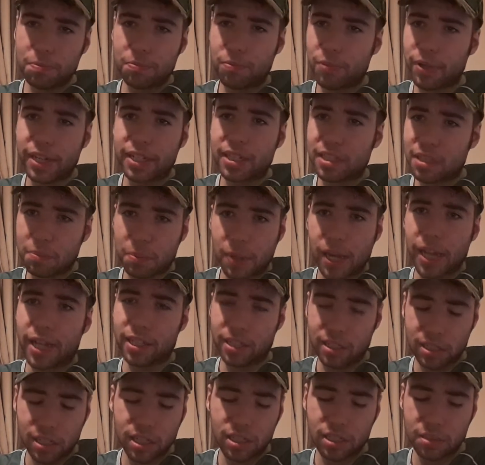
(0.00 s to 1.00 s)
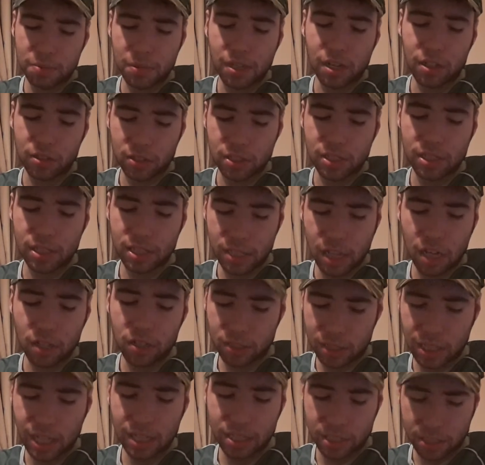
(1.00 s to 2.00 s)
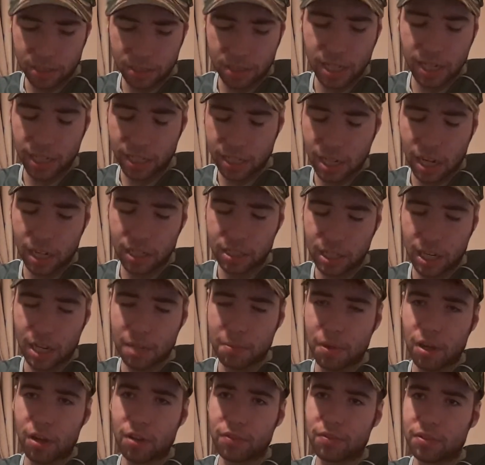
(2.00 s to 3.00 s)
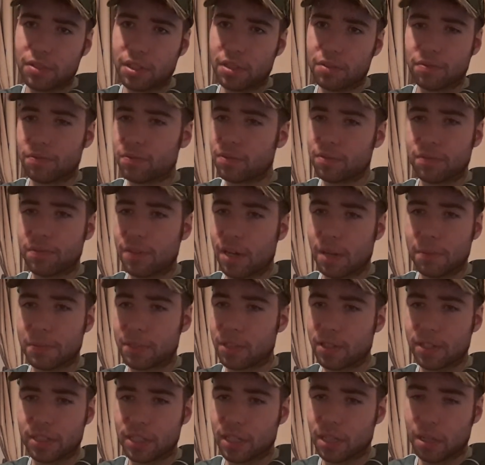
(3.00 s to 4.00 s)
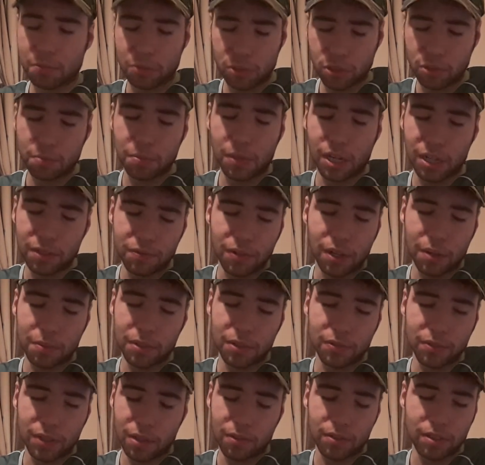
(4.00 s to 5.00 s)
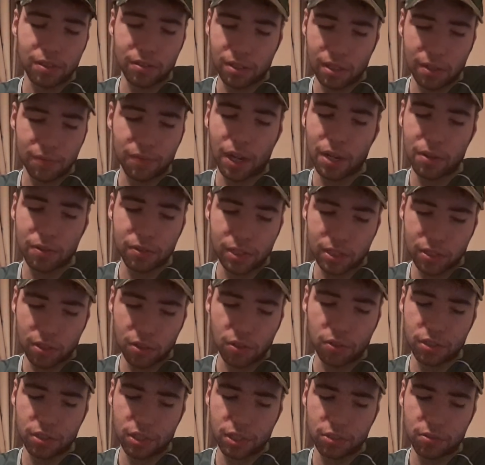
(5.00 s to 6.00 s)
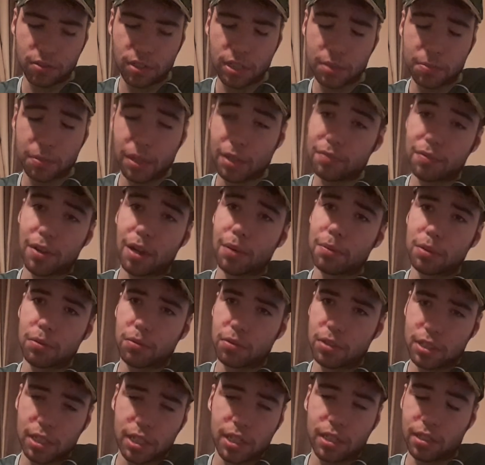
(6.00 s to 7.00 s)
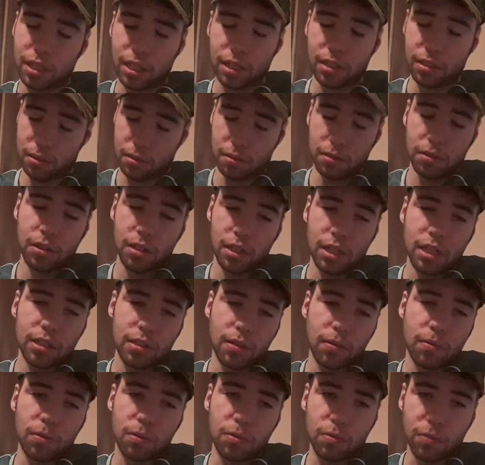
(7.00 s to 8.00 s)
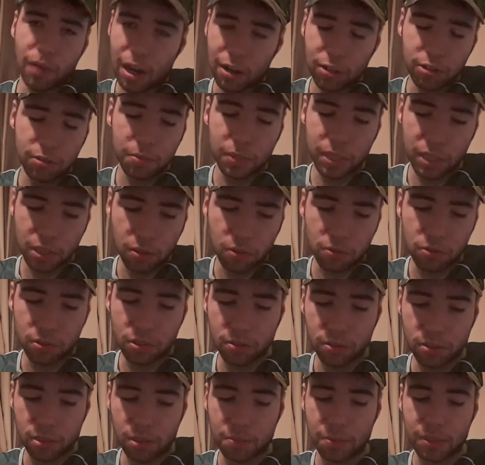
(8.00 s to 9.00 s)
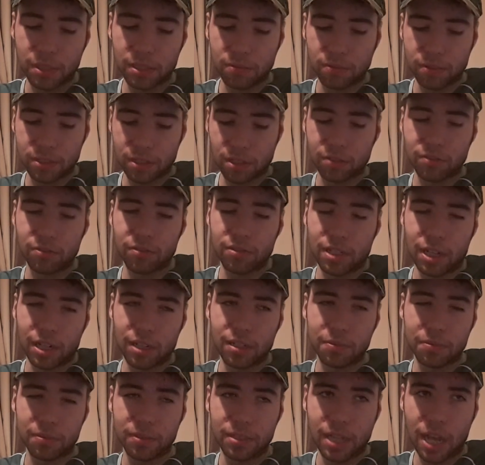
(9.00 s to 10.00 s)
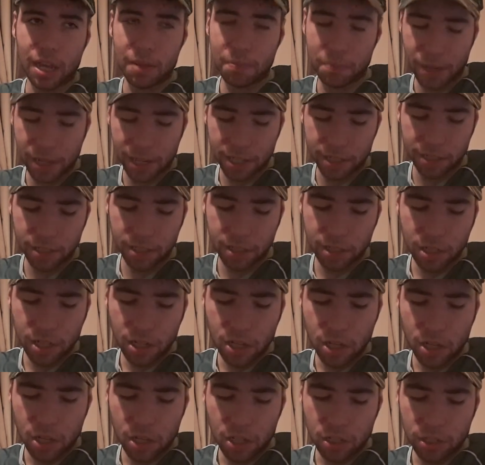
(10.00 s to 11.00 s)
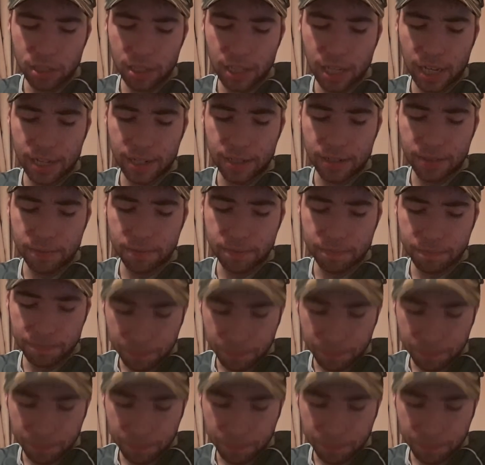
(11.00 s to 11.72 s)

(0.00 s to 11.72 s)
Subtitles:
break the bank. Let's be honest. It's not, that's taking that time off, even from family. And I'm sure my family, if I was in a situation, my family would say that they would rather me go to somebody that was on their dying deathbed than